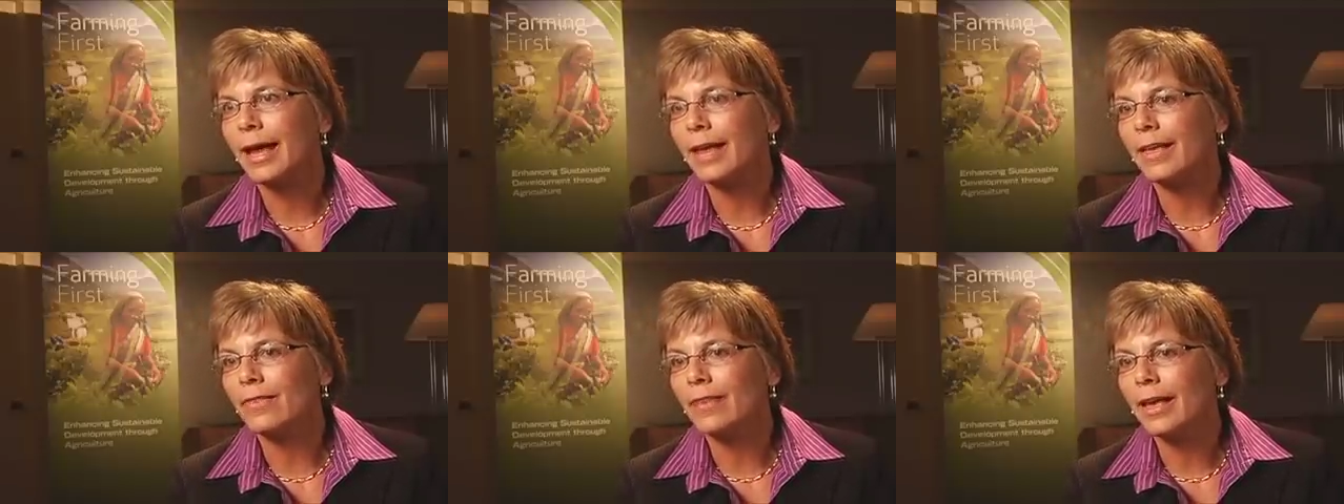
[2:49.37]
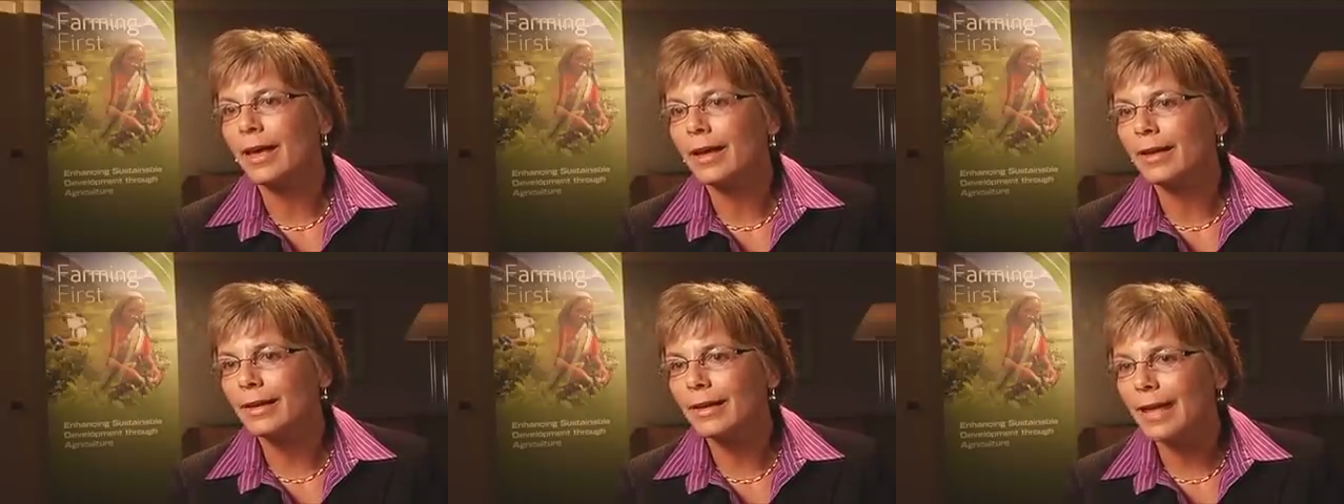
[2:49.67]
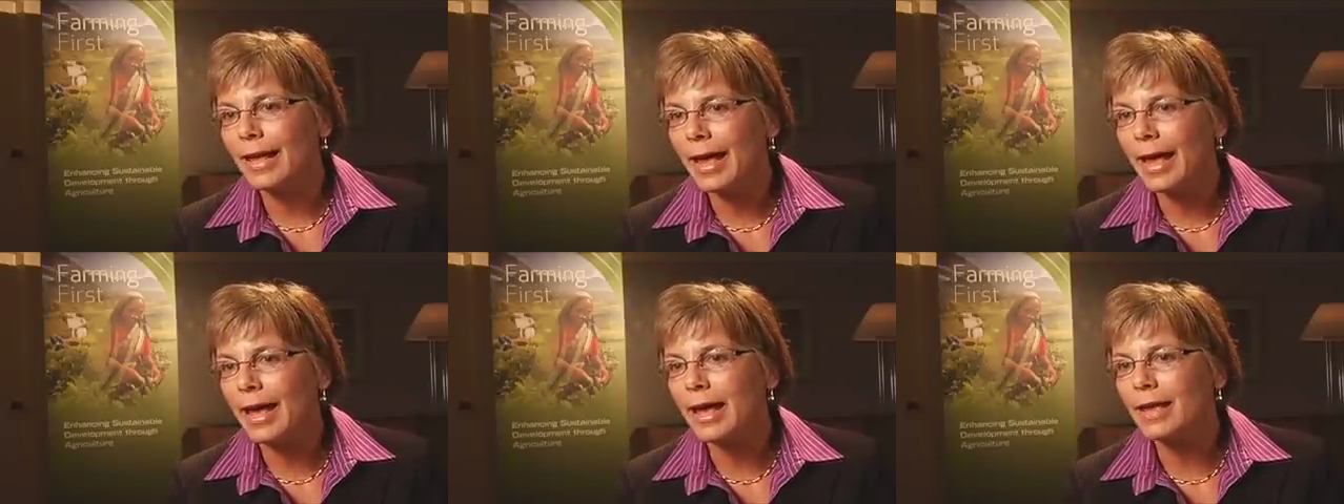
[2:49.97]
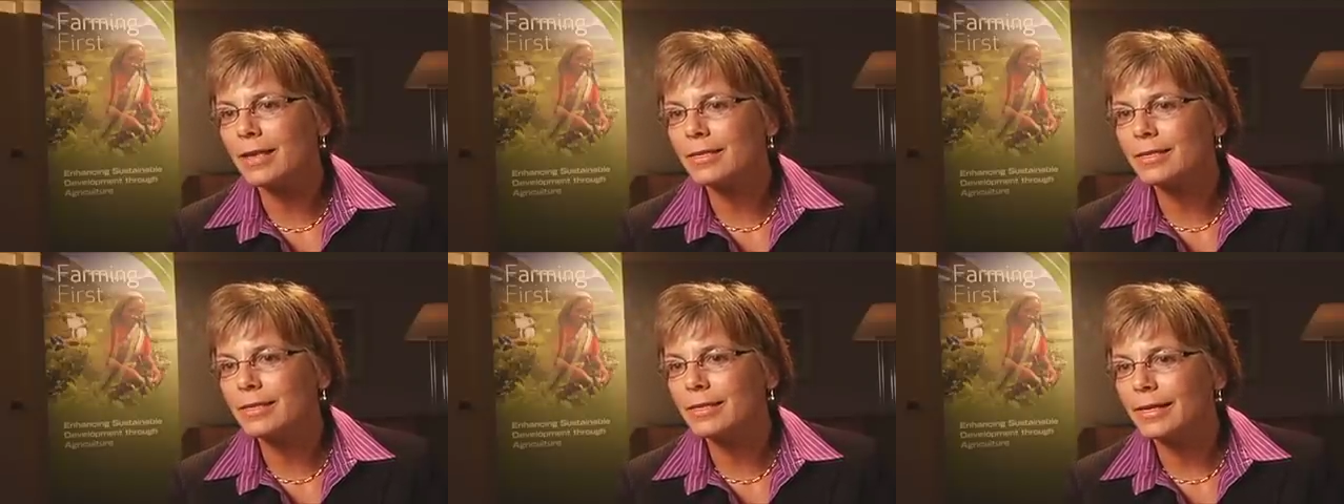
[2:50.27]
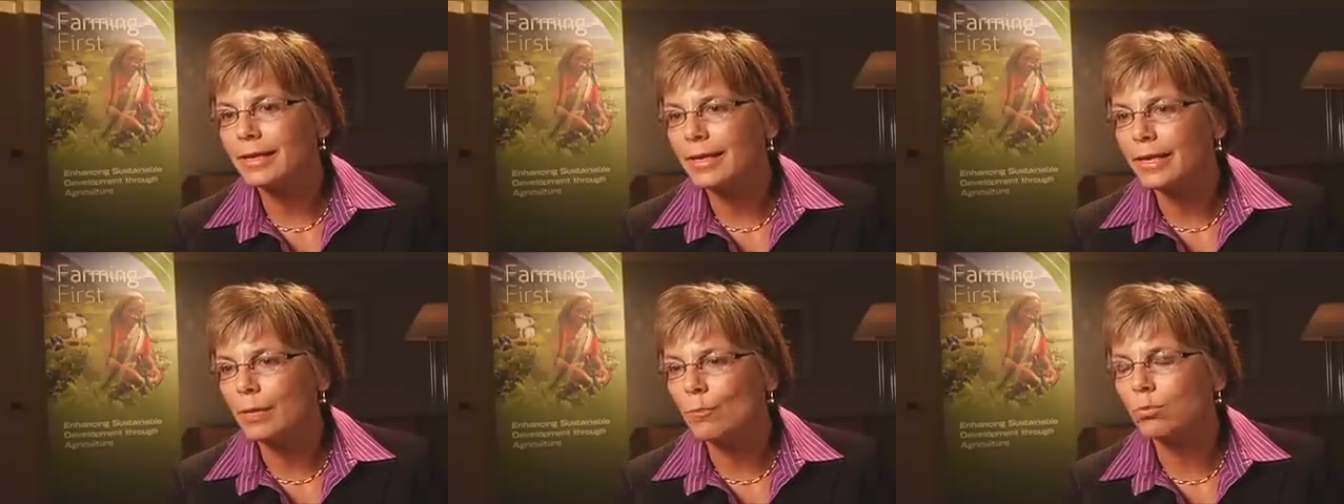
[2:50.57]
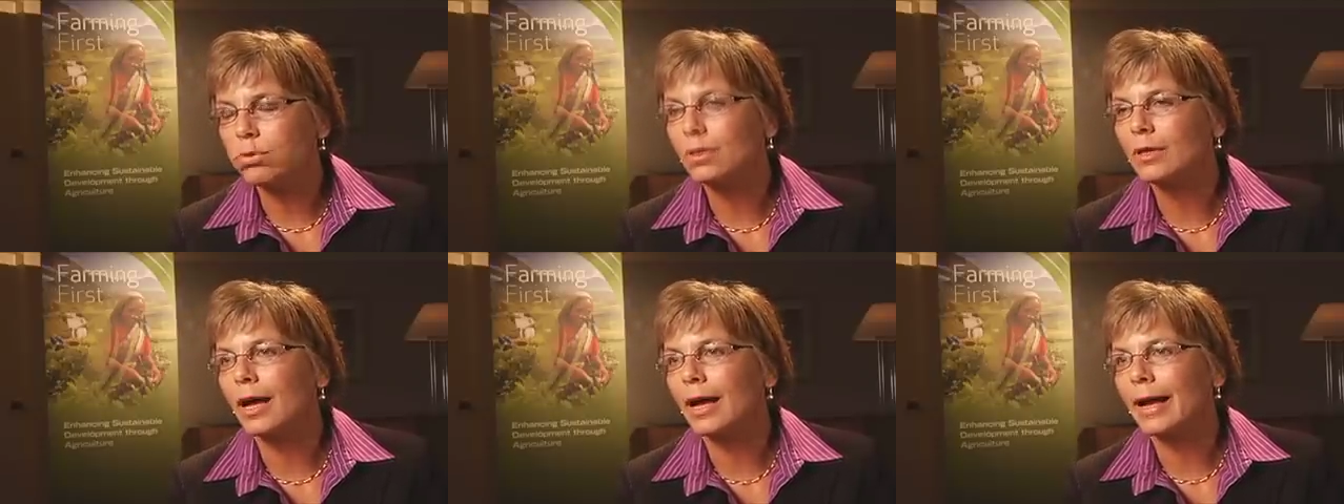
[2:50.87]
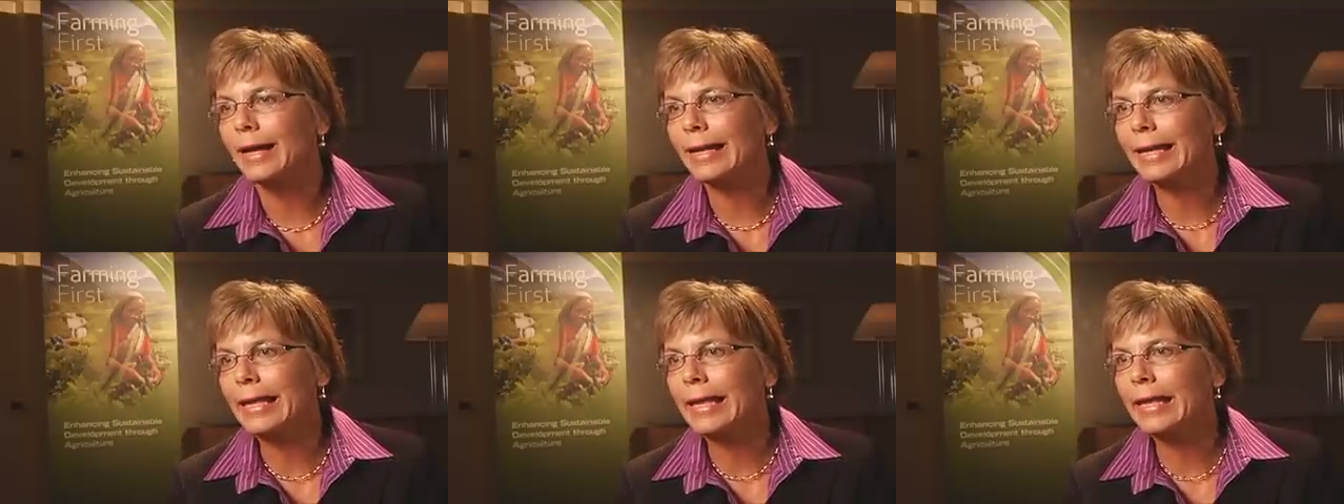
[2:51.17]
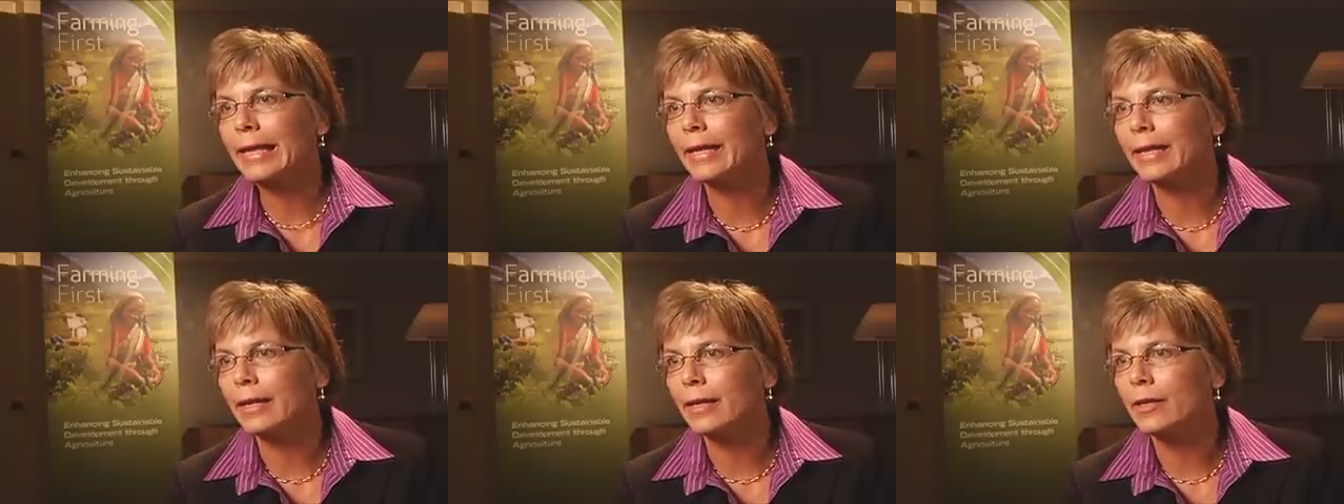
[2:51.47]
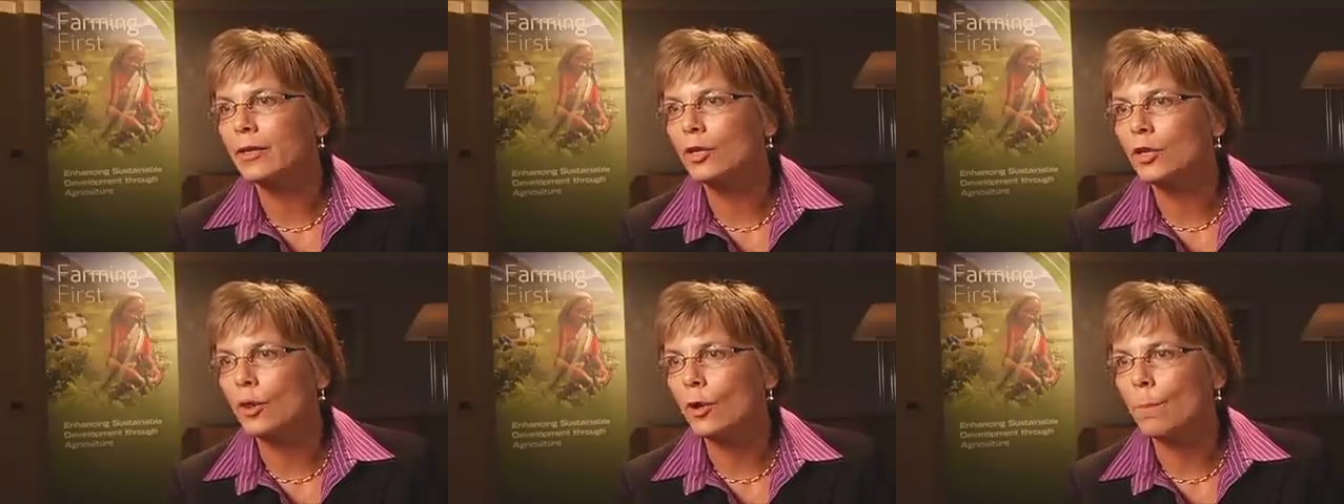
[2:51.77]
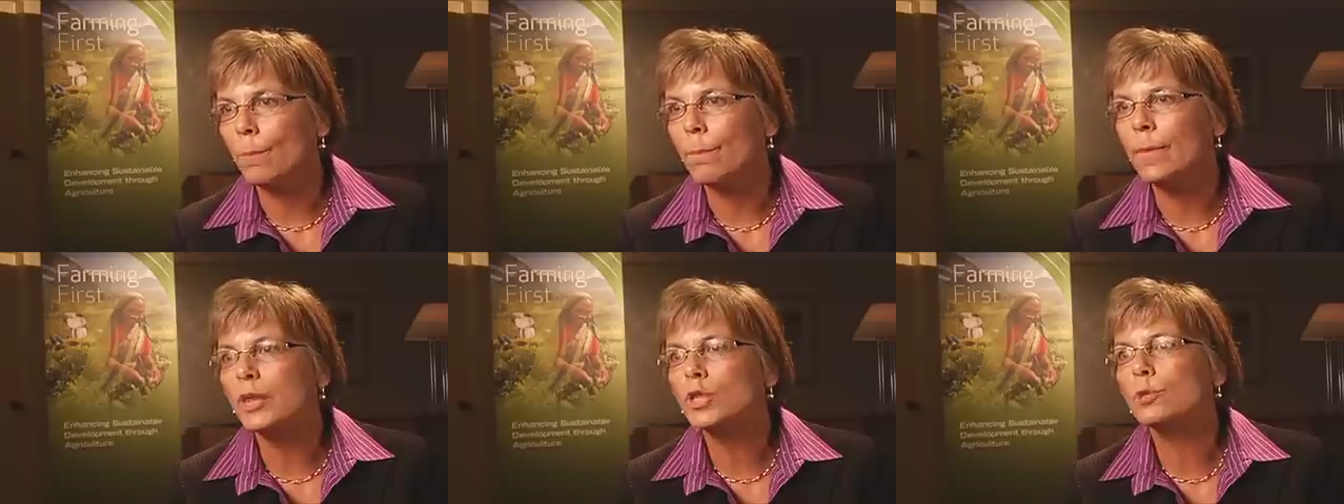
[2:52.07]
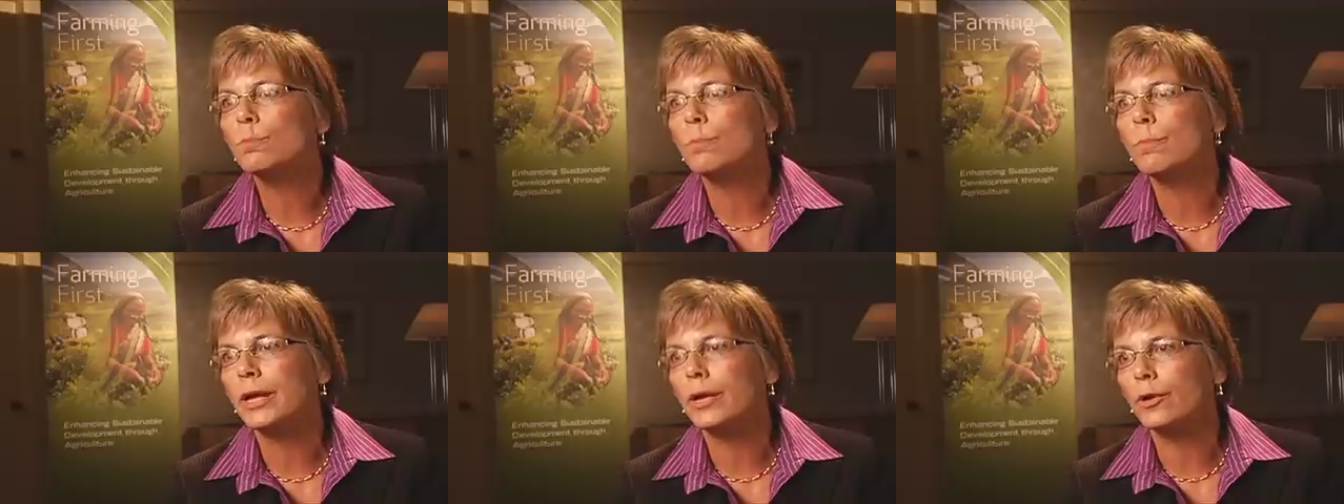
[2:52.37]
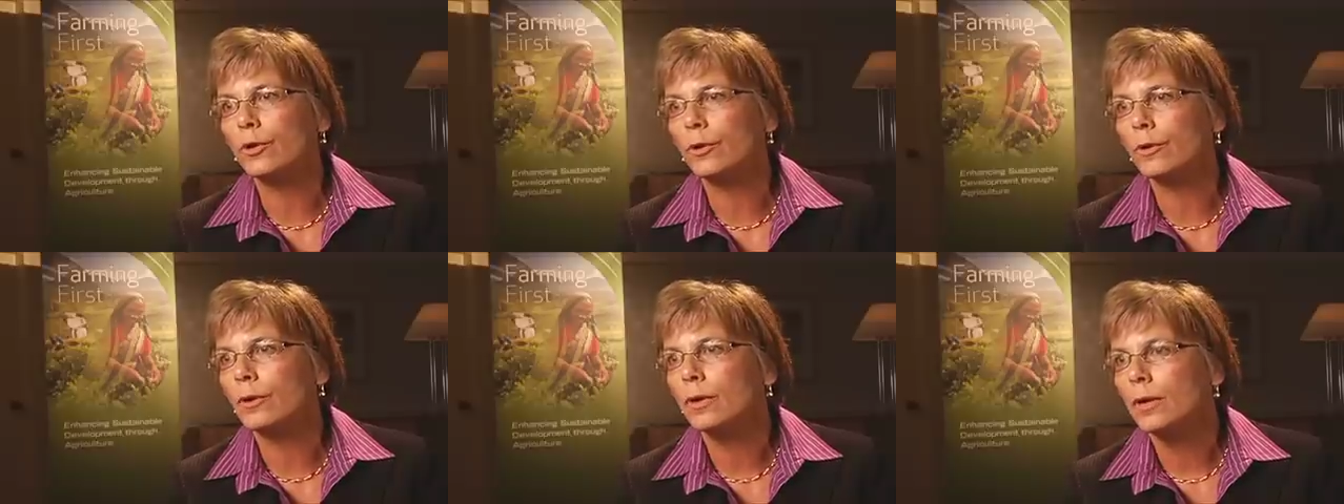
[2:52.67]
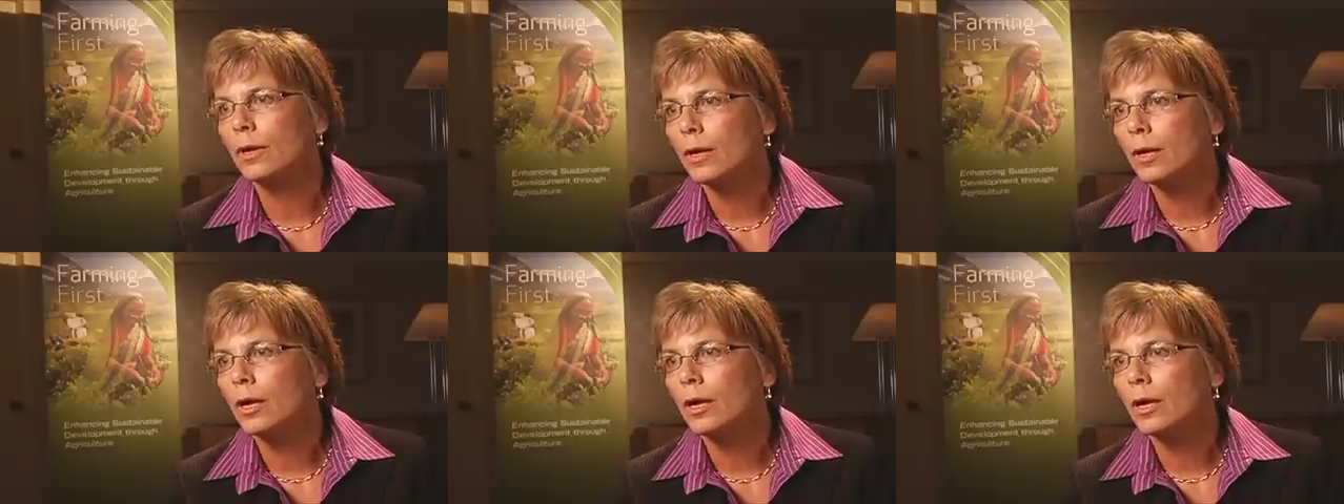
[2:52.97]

And that has implied in it, you know, much better